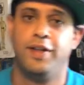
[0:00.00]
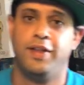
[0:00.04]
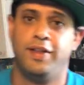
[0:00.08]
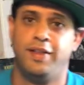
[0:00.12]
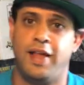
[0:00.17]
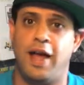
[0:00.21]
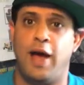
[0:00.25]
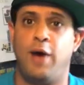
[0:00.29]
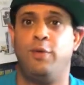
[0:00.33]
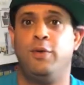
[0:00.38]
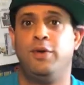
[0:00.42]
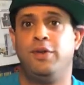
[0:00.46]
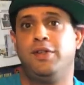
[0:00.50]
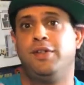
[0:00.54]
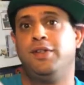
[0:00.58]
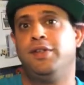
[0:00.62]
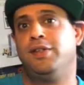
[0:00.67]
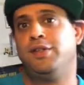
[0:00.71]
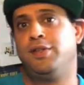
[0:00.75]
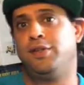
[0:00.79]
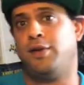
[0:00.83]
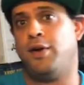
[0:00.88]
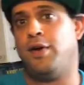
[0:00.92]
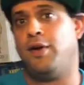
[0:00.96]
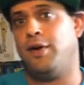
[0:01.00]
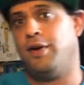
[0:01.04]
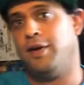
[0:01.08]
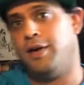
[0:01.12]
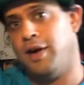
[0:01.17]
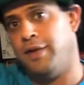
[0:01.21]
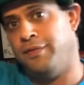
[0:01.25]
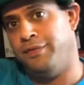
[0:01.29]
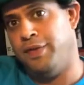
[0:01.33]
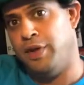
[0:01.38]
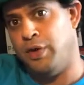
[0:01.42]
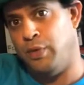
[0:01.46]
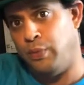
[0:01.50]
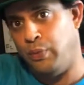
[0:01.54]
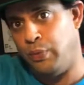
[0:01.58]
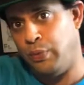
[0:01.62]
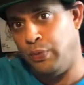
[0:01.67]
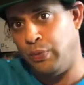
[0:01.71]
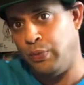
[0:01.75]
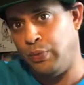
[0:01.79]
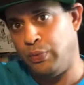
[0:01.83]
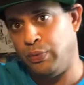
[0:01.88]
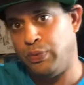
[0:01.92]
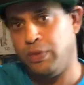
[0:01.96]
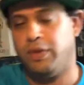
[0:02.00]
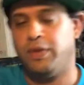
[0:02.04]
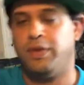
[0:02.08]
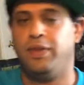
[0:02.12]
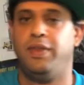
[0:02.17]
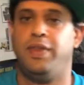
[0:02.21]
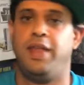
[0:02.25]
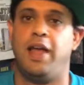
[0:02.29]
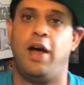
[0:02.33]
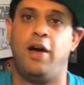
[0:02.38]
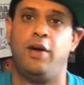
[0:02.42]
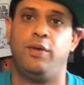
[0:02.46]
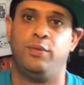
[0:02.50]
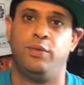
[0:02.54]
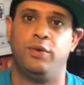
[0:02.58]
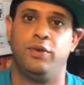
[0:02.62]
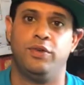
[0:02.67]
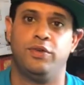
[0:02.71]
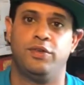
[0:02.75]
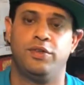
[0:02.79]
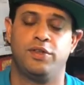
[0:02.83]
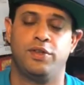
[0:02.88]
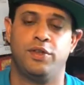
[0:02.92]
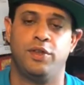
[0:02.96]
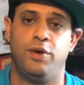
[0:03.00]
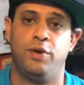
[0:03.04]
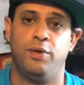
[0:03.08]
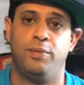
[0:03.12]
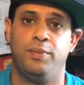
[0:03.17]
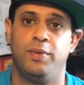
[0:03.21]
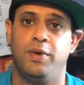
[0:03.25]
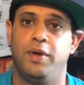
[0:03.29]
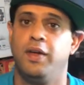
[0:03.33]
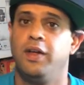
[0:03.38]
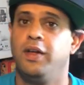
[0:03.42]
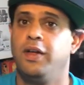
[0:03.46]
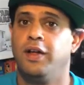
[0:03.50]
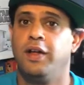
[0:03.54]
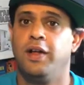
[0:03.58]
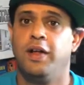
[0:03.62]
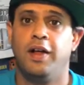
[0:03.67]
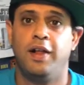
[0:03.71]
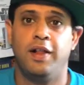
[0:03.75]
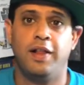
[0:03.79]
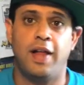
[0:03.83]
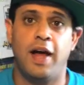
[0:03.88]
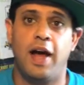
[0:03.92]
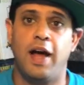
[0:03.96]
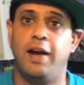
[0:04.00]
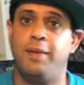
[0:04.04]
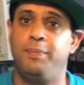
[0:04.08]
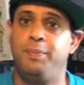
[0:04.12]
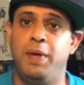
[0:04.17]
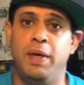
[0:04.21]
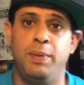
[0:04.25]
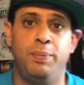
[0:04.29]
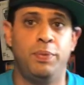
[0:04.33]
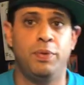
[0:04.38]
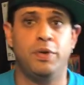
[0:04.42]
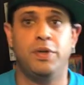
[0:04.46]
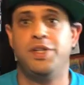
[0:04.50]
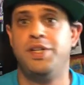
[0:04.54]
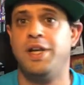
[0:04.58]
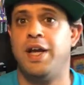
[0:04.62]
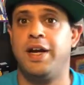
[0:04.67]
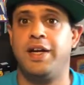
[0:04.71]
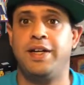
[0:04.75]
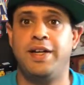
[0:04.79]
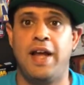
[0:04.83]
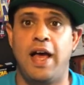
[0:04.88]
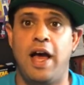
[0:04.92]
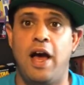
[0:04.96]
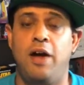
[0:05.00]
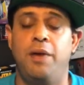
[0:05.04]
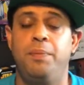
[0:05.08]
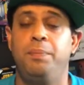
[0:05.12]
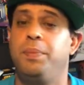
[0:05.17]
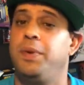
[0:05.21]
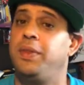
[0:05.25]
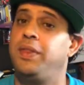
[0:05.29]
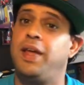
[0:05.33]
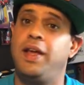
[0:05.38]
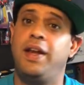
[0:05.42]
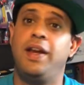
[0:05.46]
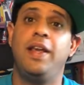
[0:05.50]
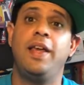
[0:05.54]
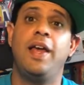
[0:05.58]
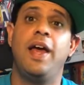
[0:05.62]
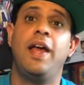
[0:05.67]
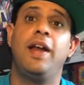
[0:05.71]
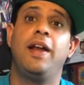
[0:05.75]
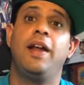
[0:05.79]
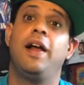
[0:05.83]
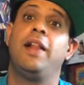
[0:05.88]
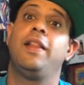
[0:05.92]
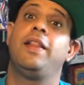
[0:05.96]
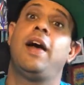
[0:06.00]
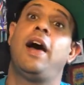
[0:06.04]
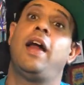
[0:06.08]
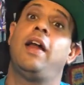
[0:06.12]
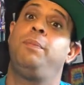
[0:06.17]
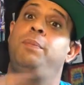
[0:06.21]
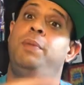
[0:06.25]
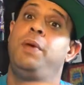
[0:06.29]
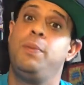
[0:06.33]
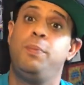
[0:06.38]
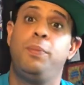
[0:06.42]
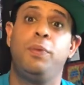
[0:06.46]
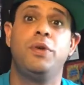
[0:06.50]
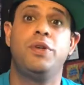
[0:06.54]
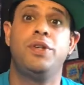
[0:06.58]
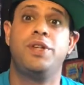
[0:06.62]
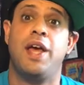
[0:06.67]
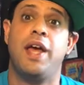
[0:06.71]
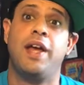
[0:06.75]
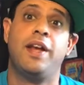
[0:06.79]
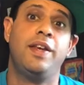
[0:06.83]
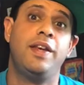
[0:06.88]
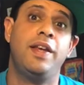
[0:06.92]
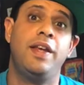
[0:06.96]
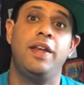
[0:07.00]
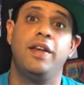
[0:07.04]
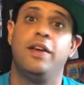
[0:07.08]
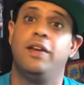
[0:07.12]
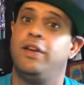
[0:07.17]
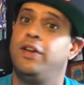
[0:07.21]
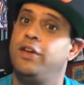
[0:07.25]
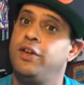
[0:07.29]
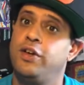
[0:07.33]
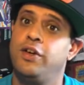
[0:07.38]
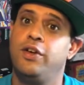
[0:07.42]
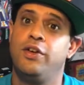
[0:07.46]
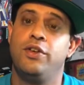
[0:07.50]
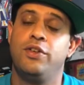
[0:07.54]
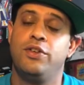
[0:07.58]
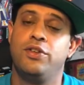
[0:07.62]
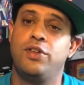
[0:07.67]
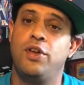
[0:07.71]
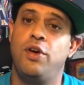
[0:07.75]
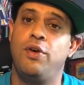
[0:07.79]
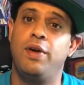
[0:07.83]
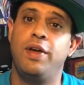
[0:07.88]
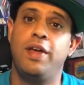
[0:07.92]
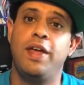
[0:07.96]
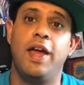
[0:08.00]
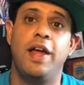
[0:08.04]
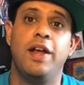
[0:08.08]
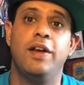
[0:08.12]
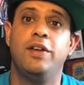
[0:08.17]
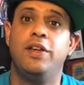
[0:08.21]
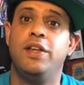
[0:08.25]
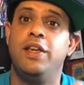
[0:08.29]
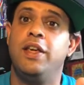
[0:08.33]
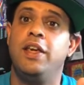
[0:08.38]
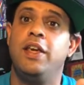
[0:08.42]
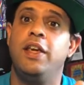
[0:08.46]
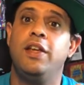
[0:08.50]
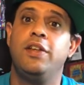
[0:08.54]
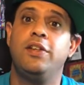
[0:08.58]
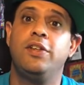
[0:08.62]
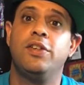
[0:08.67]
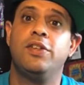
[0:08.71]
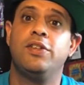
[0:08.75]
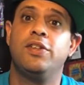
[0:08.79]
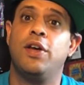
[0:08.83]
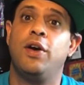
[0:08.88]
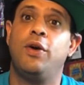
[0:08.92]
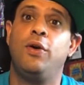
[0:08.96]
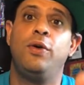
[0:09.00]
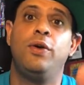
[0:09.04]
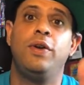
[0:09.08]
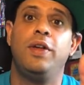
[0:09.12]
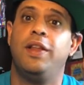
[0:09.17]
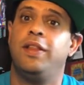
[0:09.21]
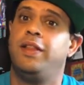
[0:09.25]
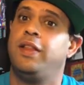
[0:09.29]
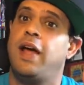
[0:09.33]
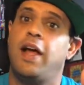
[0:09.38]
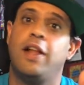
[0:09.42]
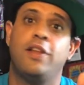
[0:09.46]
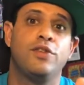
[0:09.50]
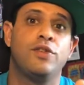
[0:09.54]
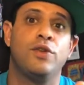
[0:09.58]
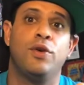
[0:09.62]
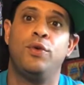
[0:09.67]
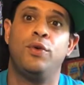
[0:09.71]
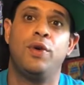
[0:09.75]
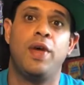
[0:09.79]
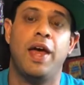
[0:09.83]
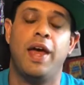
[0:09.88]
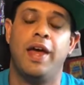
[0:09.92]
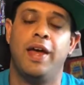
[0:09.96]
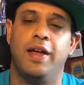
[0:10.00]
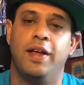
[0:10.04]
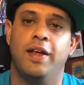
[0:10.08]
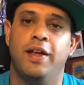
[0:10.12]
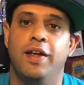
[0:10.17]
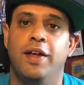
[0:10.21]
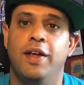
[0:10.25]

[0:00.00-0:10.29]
That was the start of the downward slope. A lot of people checked out, but then again, a lot of people checked in. So again, to each his own, and that's okay.